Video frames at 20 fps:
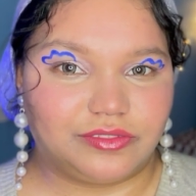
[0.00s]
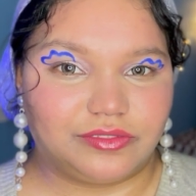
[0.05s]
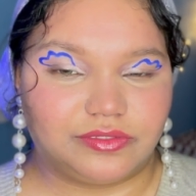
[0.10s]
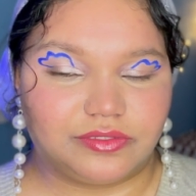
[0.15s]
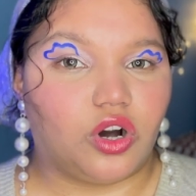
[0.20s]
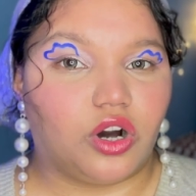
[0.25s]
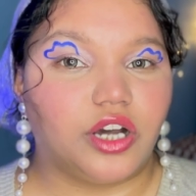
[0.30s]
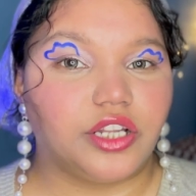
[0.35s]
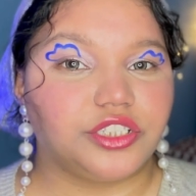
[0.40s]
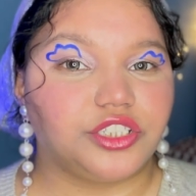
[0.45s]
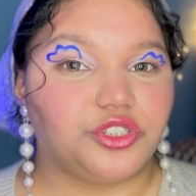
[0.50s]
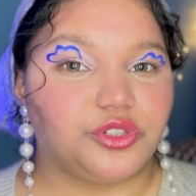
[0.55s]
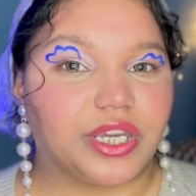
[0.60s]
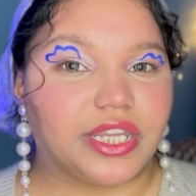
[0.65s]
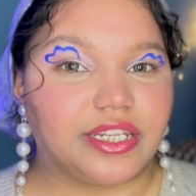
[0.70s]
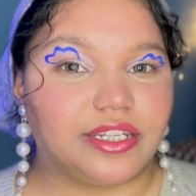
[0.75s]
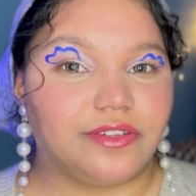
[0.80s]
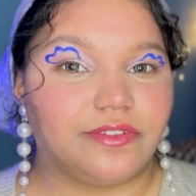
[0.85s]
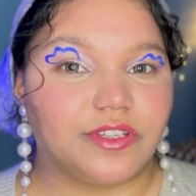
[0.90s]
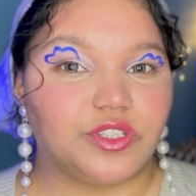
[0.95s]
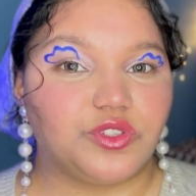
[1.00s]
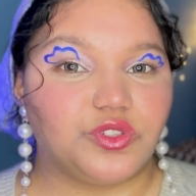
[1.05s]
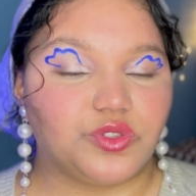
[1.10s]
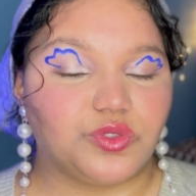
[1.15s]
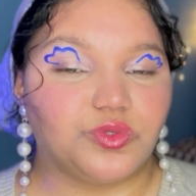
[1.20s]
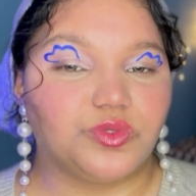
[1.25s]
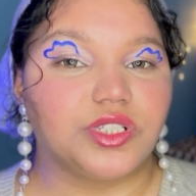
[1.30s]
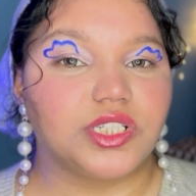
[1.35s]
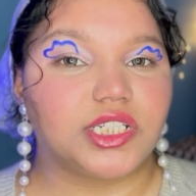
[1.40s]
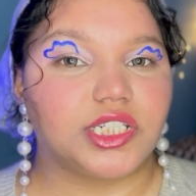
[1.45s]
Or you can even
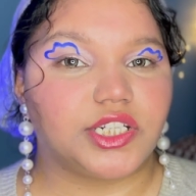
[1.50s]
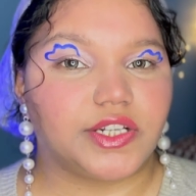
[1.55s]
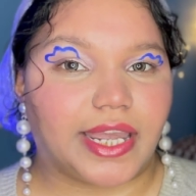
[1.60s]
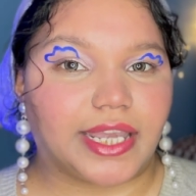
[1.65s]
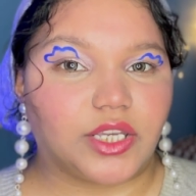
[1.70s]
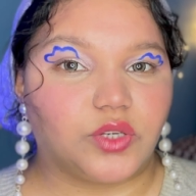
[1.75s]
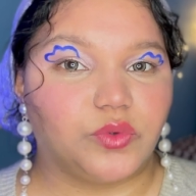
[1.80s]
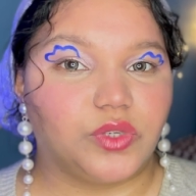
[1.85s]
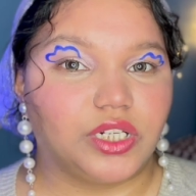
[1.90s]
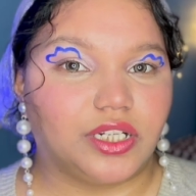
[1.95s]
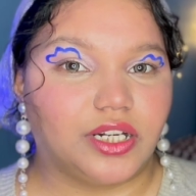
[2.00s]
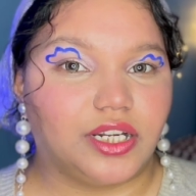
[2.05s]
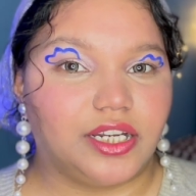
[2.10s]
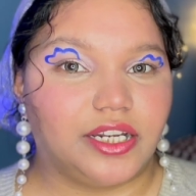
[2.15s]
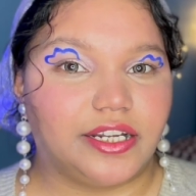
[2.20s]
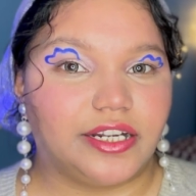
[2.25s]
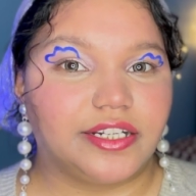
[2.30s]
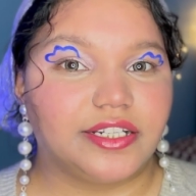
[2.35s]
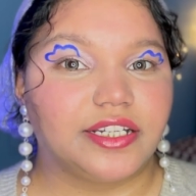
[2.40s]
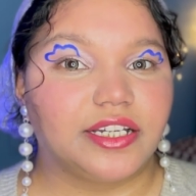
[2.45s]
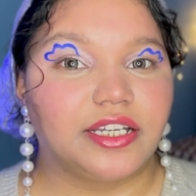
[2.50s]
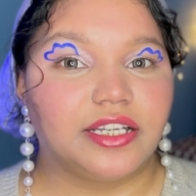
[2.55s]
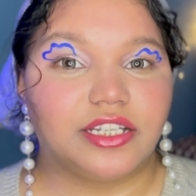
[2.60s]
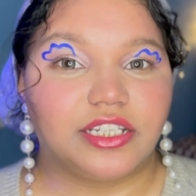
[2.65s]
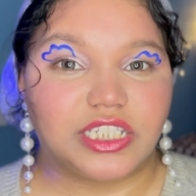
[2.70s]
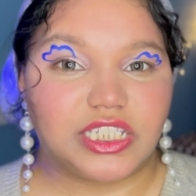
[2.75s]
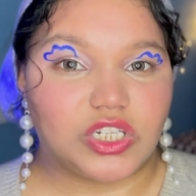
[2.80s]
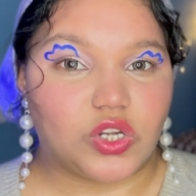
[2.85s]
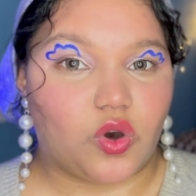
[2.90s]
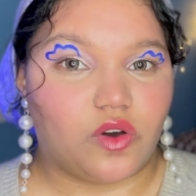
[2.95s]
choose tranquil colored
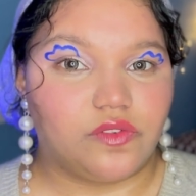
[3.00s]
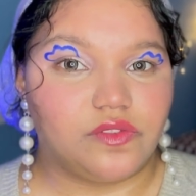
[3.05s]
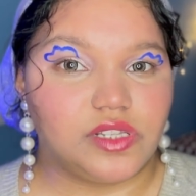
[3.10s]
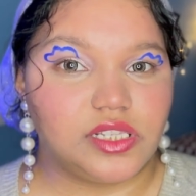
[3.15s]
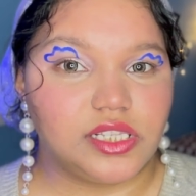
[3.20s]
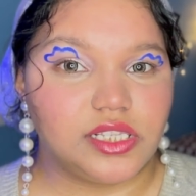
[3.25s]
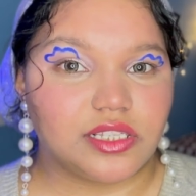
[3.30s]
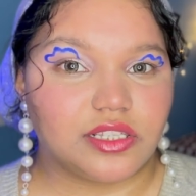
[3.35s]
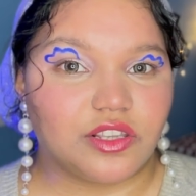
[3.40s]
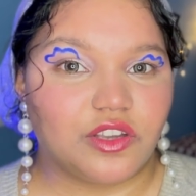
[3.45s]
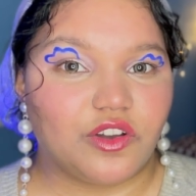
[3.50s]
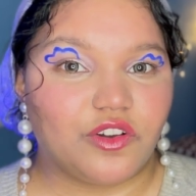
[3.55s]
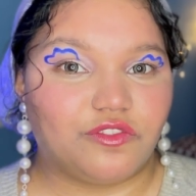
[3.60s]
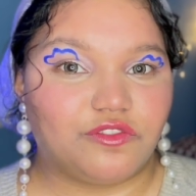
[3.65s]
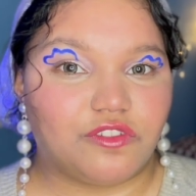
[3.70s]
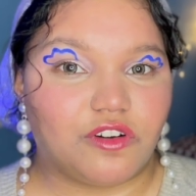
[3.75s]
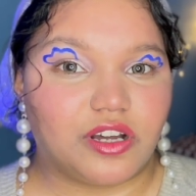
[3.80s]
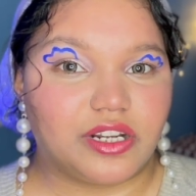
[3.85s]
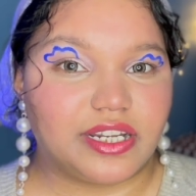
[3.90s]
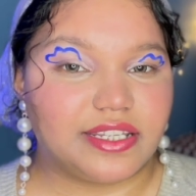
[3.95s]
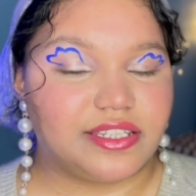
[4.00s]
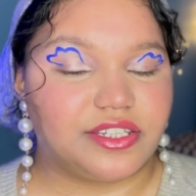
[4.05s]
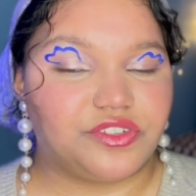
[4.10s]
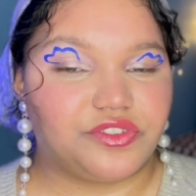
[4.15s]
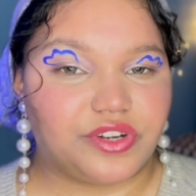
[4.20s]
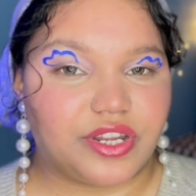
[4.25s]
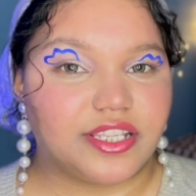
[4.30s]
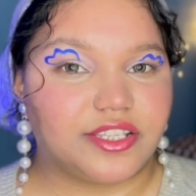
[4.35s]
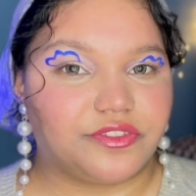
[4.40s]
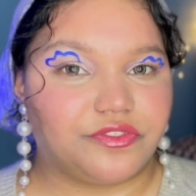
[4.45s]
towels for a
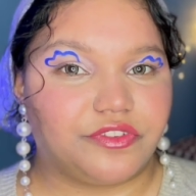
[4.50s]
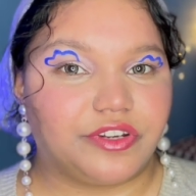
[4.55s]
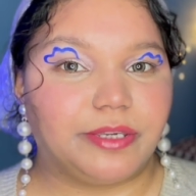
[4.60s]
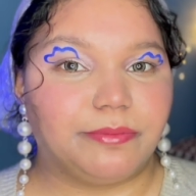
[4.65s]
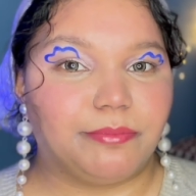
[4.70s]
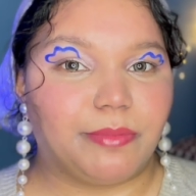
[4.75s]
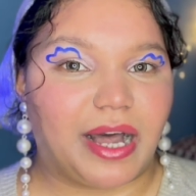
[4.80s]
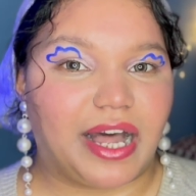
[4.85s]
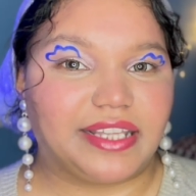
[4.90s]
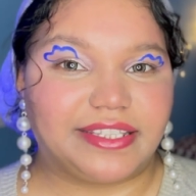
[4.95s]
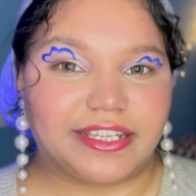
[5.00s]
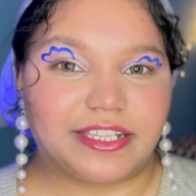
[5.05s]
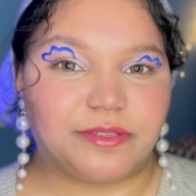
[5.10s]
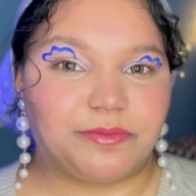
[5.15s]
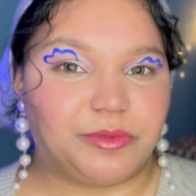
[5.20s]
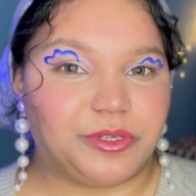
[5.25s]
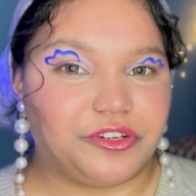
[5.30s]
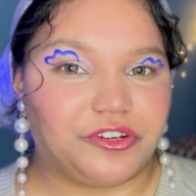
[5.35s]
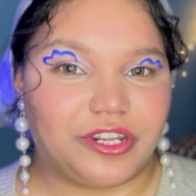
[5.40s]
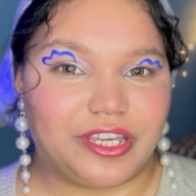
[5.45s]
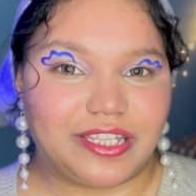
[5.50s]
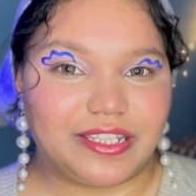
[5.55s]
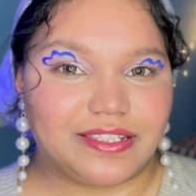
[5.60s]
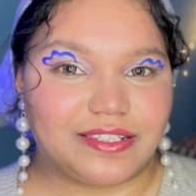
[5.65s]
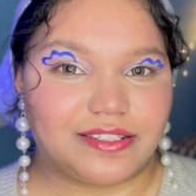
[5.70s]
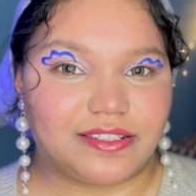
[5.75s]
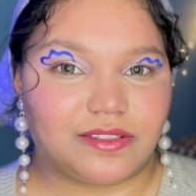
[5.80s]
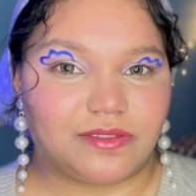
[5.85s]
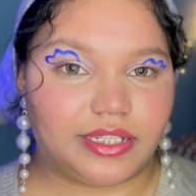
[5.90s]
stress-free bath experience.